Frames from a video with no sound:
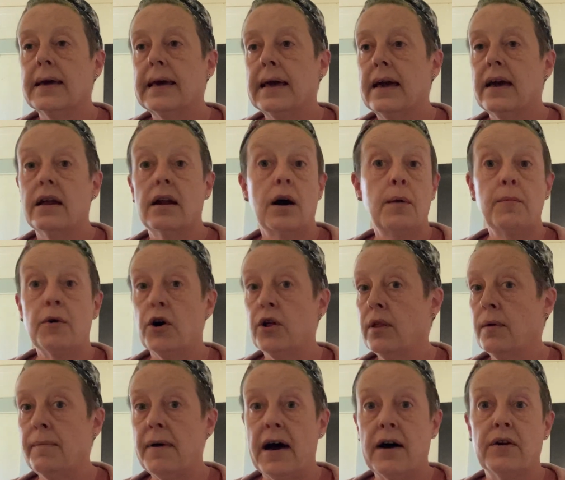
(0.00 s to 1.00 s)
and I'm all
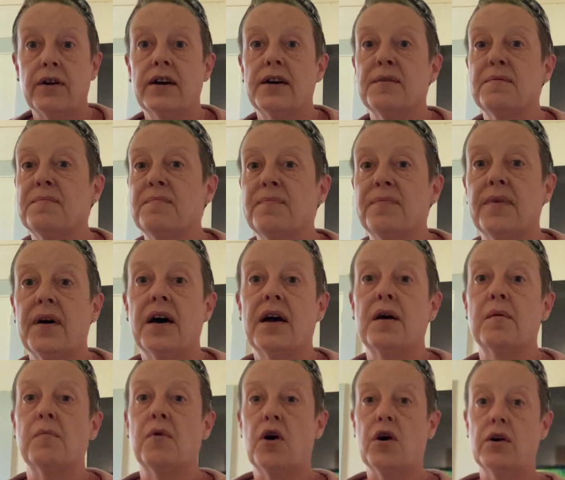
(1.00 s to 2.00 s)
about it. I
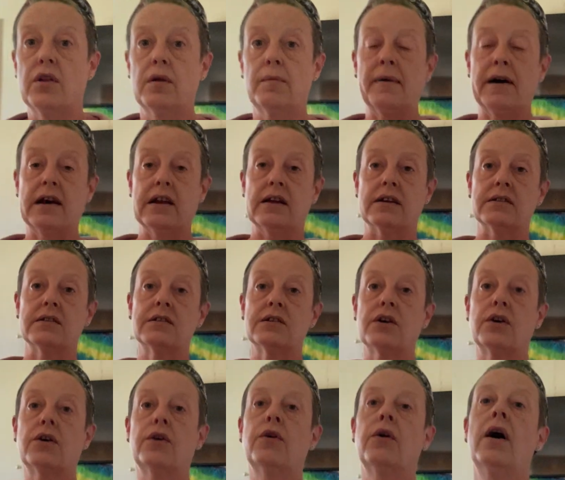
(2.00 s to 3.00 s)
am all about it.
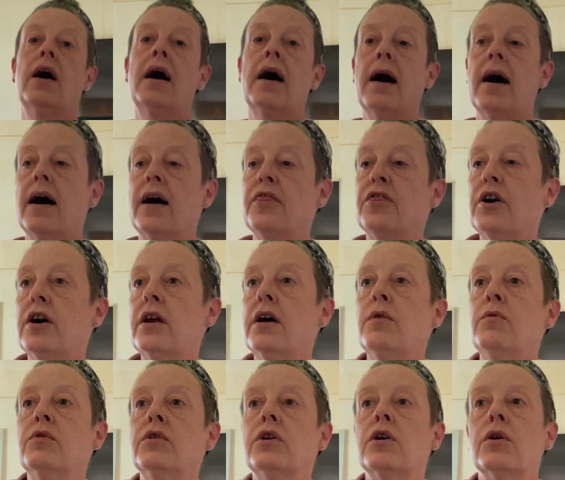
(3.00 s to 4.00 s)
So I thought I
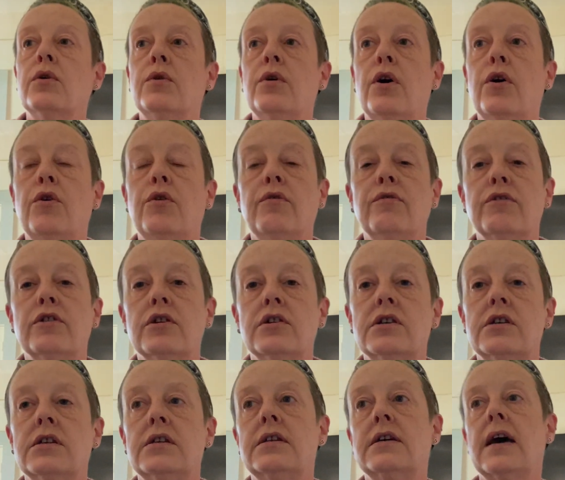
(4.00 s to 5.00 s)
would go over
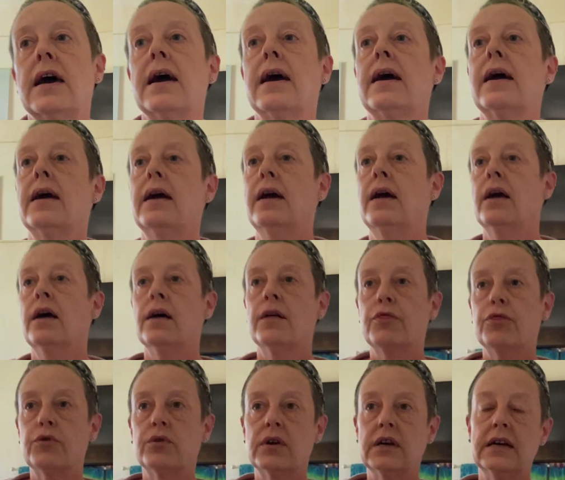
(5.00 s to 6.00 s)
today
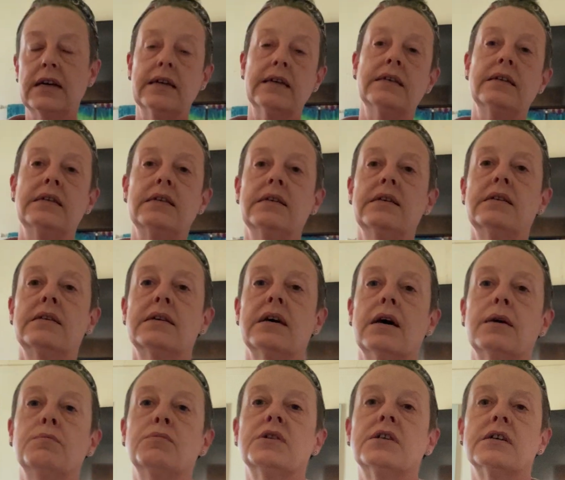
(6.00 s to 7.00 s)
3 easy
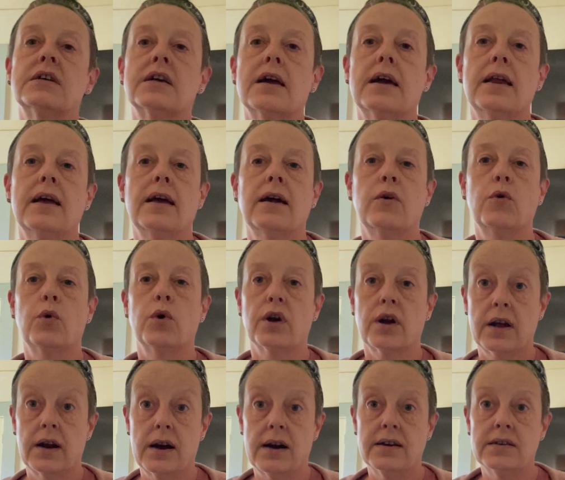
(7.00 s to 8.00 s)
steps to getting
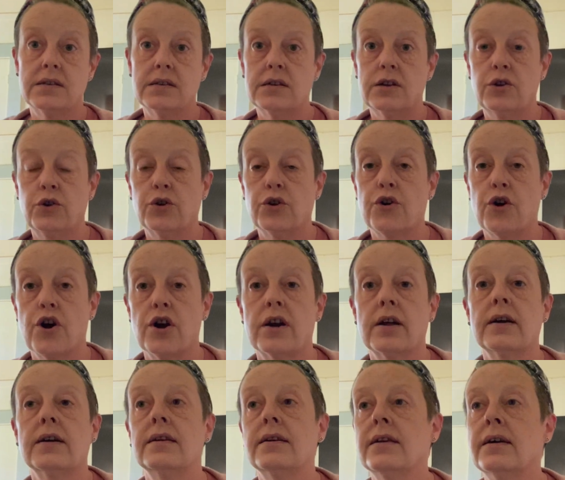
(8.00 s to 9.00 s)
organized in your
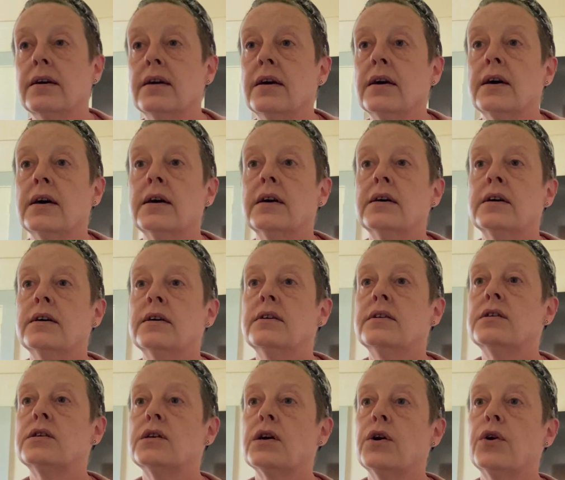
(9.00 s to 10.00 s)
garden.
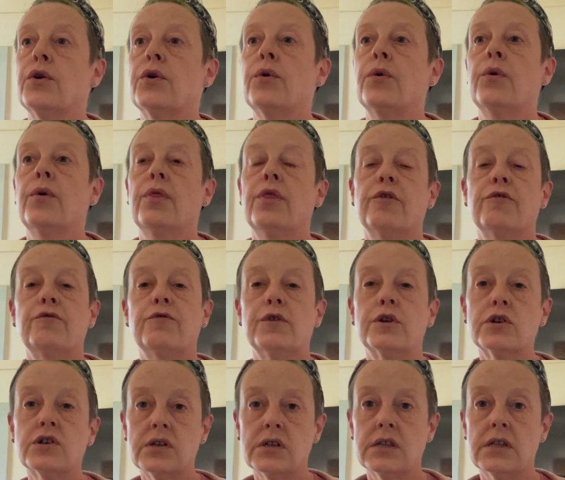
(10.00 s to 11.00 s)
So the
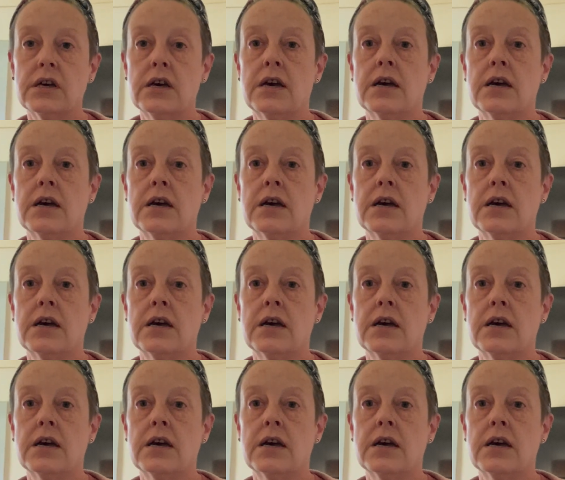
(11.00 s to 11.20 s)
first